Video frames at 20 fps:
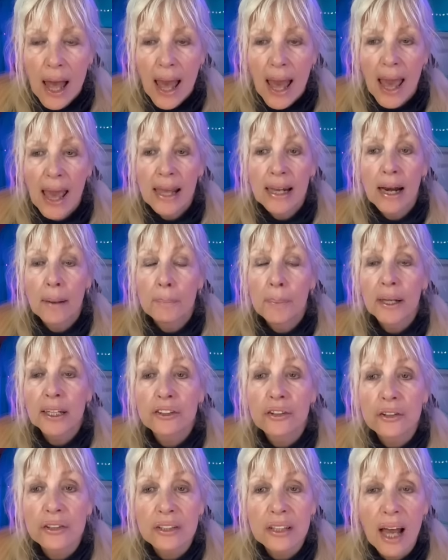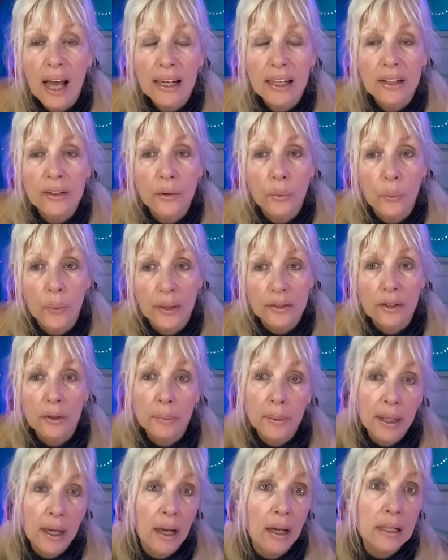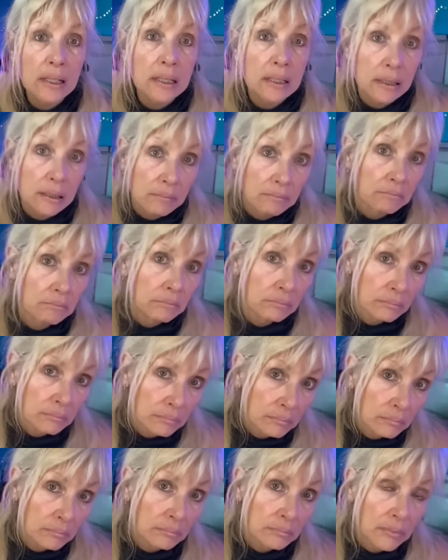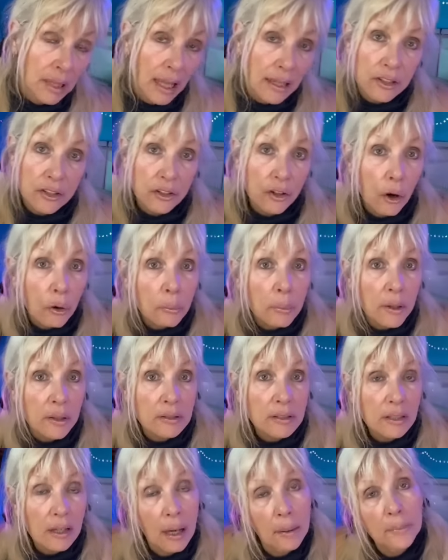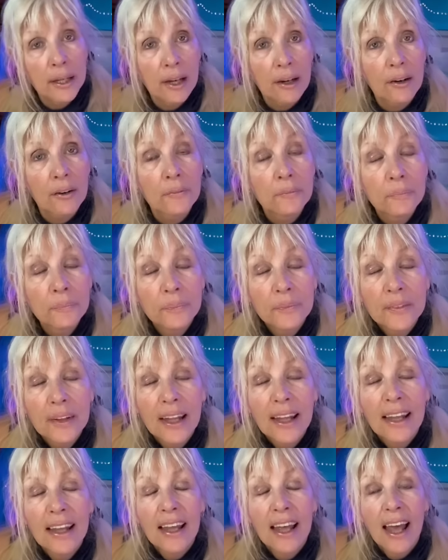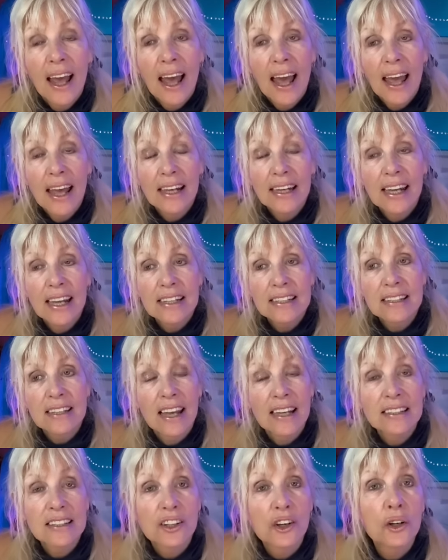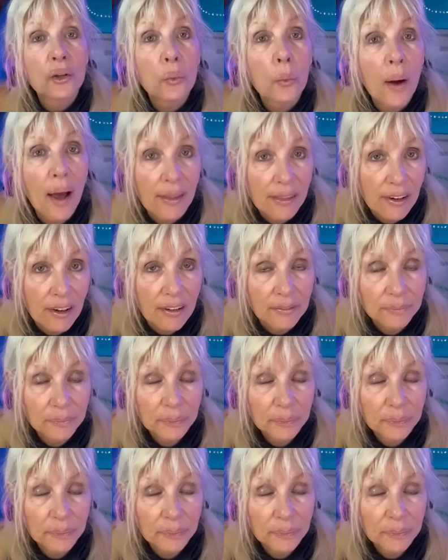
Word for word: And I picked Tucson in the winter because a lot of snowbirds come here and it's it's good weather.